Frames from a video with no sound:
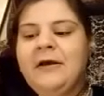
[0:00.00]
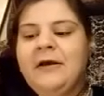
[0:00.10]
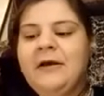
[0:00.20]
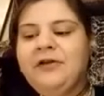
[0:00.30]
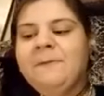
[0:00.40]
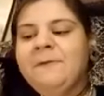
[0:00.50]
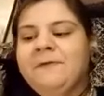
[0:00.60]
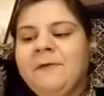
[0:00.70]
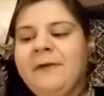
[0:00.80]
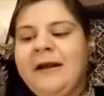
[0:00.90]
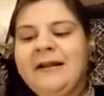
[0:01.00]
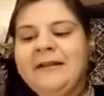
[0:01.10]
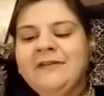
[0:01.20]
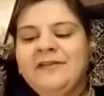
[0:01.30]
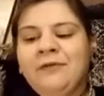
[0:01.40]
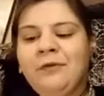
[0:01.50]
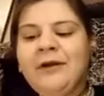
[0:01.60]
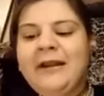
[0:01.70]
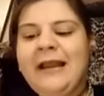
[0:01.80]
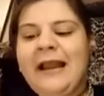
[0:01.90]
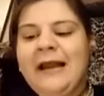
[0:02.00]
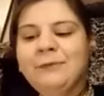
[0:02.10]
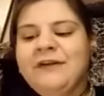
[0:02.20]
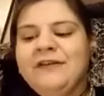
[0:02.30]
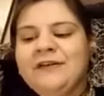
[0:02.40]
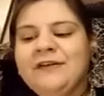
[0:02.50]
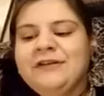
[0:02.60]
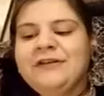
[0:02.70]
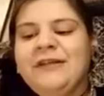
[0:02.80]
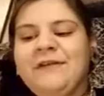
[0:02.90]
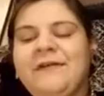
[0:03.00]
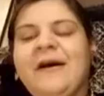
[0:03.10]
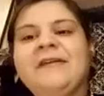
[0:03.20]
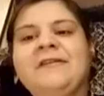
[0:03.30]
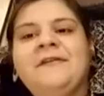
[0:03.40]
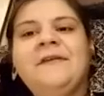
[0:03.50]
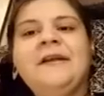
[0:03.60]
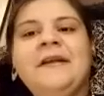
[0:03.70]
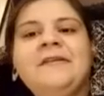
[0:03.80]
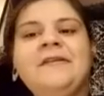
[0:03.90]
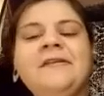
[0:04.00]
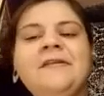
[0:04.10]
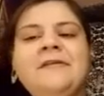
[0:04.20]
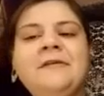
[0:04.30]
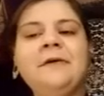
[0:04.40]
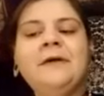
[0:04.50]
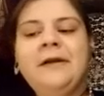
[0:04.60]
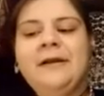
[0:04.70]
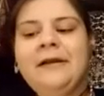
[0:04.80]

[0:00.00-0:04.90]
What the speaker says: or do you prefer writing the story and researching the facts to fit into the story?